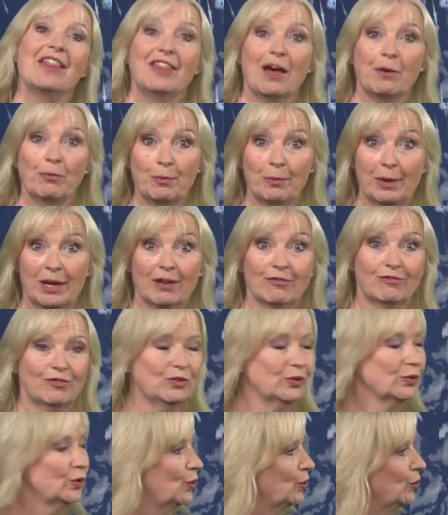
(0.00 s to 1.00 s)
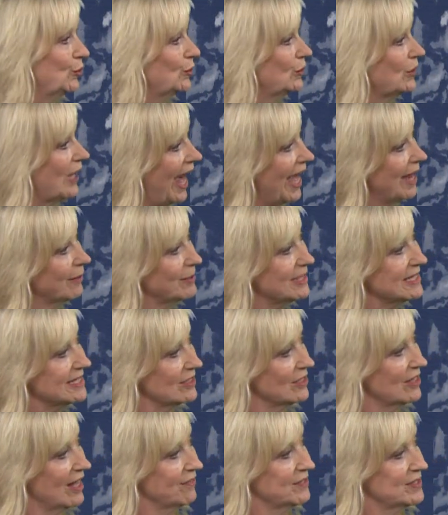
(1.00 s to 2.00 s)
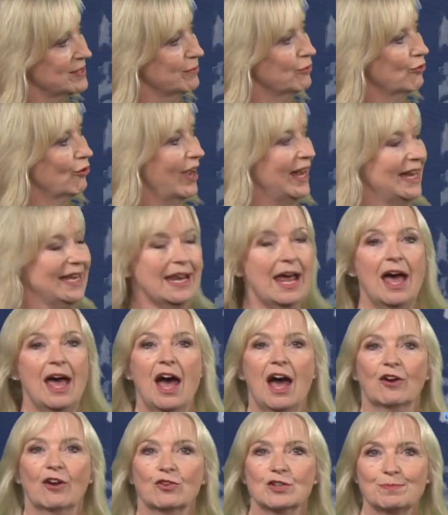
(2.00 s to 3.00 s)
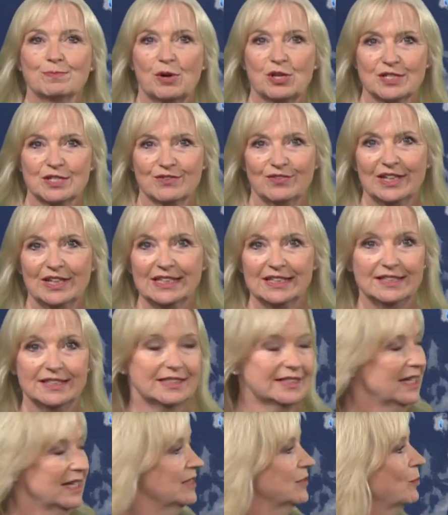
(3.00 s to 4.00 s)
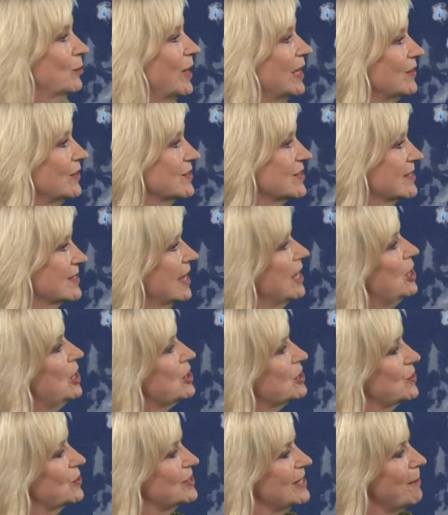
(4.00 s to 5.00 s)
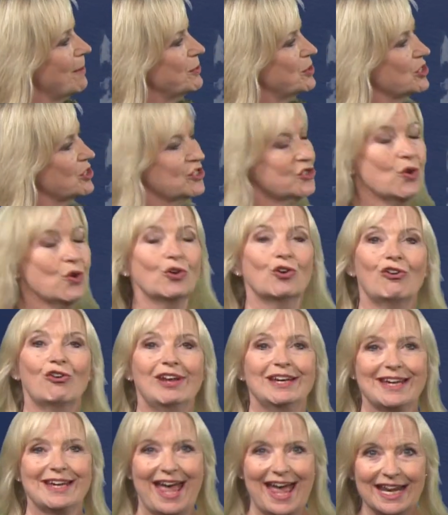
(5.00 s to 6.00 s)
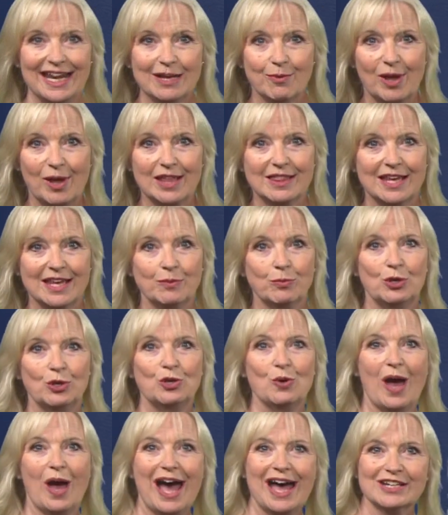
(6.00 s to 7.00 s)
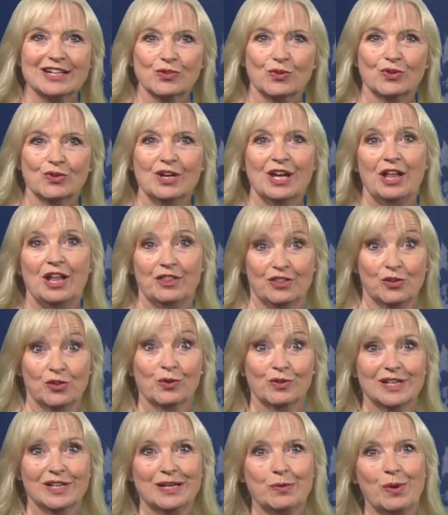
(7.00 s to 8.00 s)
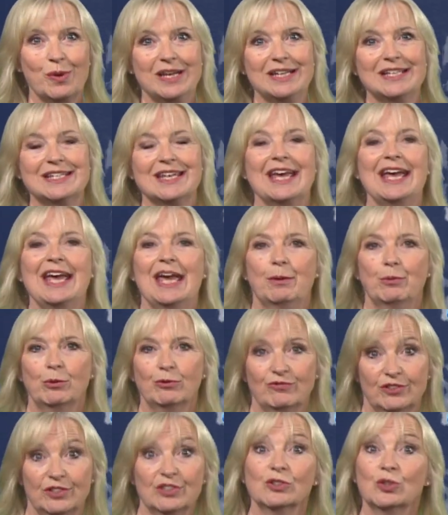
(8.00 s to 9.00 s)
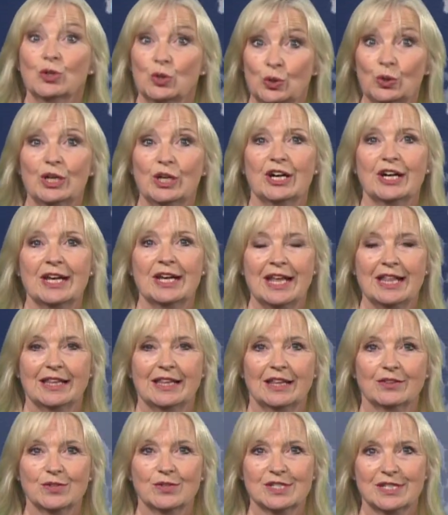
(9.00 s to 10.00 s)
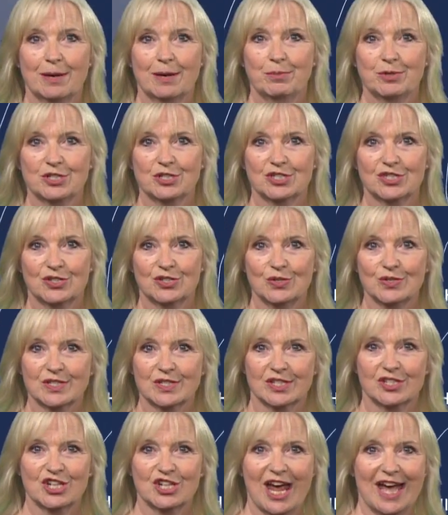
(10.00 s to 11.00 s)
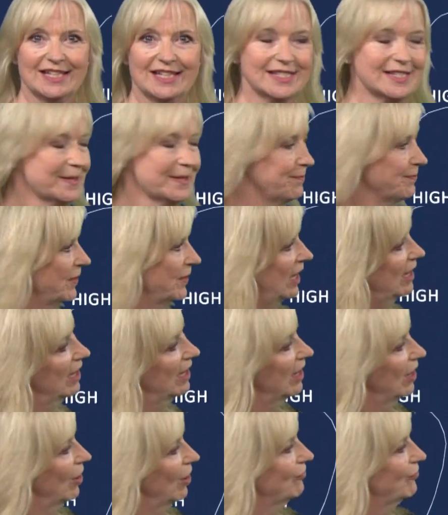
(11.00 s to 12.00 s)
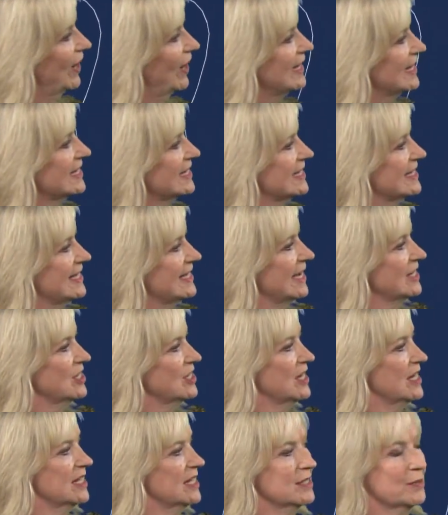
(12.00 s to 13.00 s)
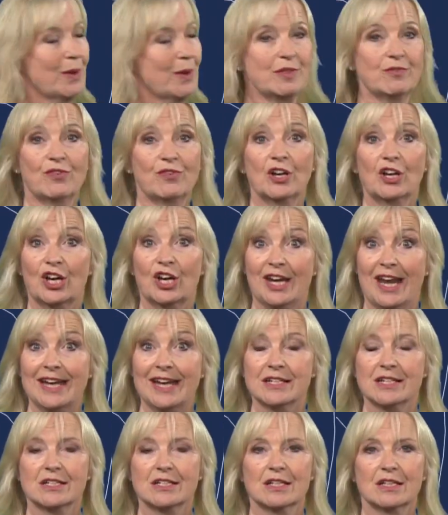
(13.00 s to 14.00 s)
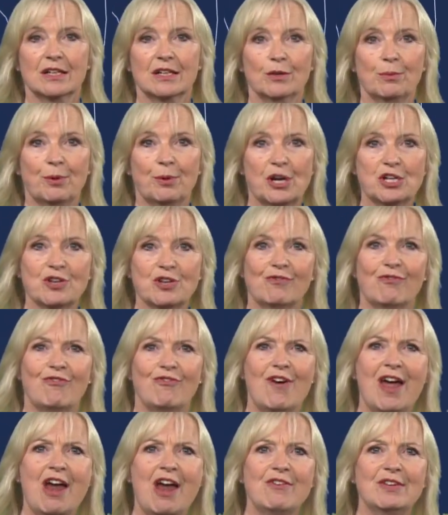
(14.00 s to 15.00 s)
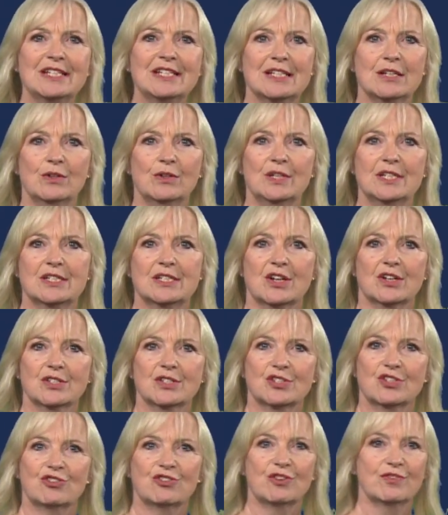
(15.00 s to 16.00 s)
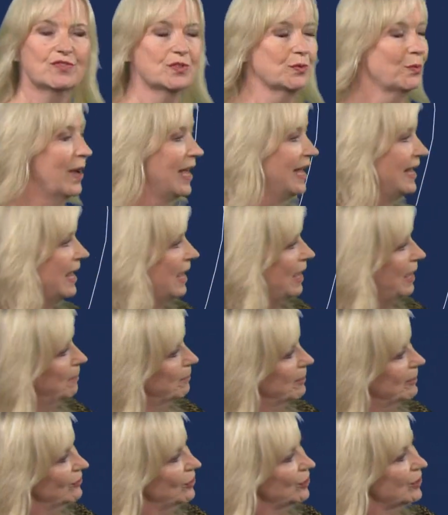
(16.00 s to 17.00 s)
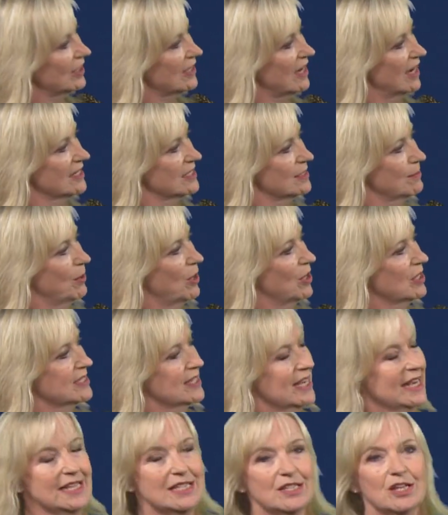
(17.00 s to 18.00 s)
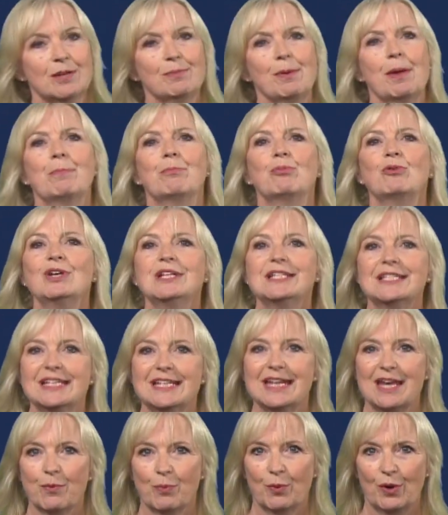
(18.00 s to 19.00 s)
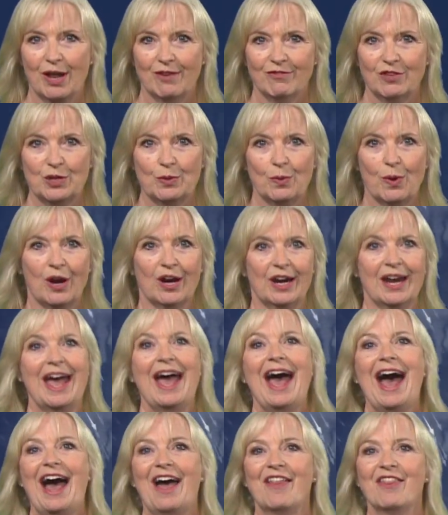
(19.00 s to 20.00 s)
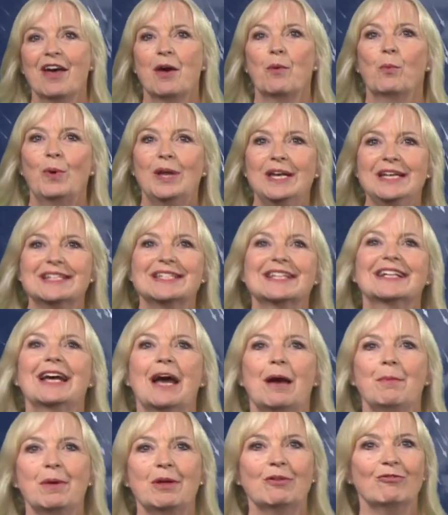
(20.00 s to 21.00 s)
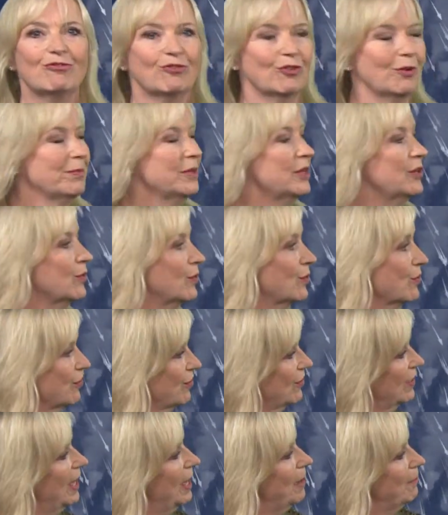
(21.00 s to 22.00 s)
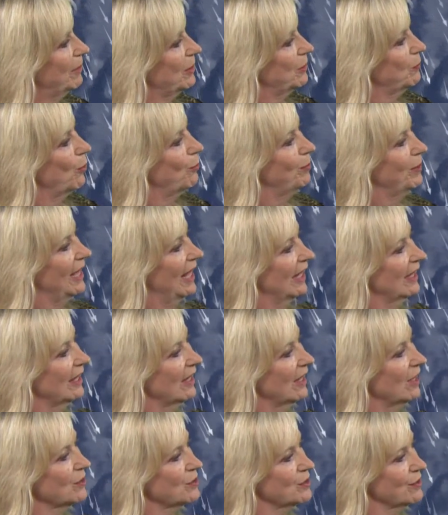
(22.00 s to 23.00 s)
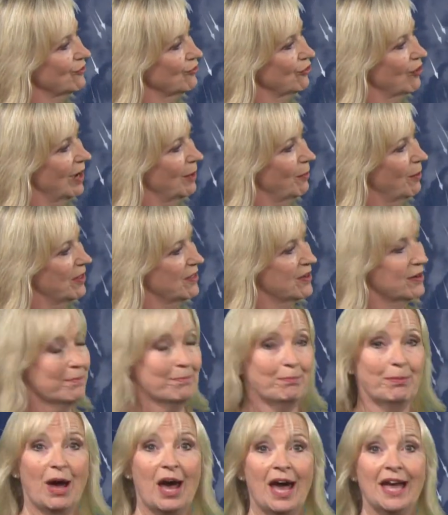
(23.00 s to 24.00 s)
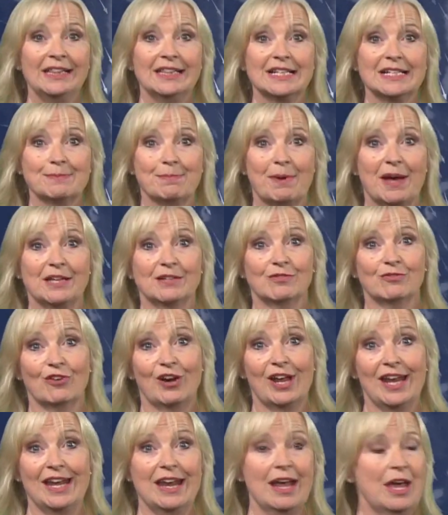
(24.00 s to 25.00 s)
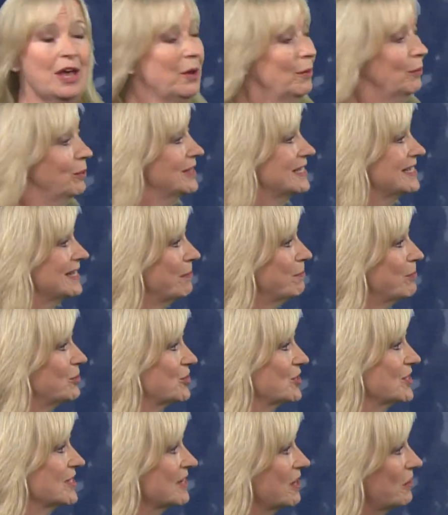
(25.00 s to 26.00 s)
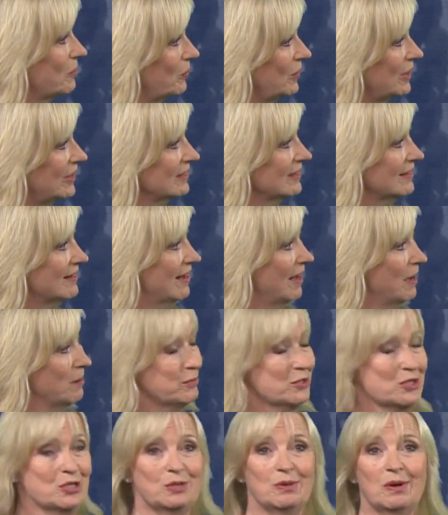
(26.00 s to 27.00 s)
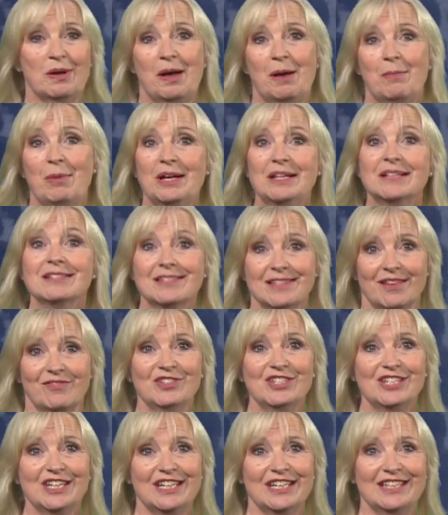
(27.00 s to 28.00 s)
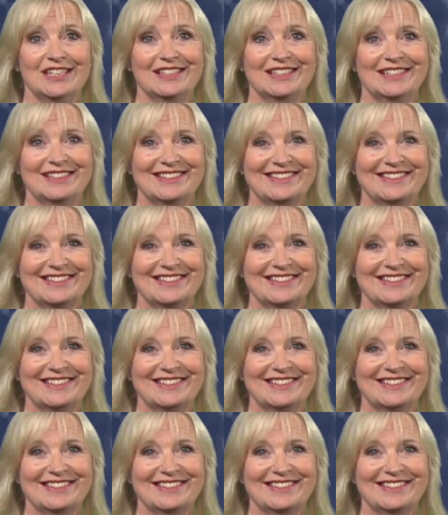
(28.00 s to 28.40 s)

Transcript: That will make it feel cool, and we still have some rain across parts of England and Wales. So temperatures not great anyway. Then when you add on the northerly wind, it will feel cooler than those temperatures do suggest. On Friday into Saturday, this weather front connected to the low pressure very slowly starts to drift away. But if you look at the isobars, it's going to be a breezy day wherever you are, and that wind coming from the north. But there will be a lot of dry weather behind this band of rain, with temperatures, well, up to about 17.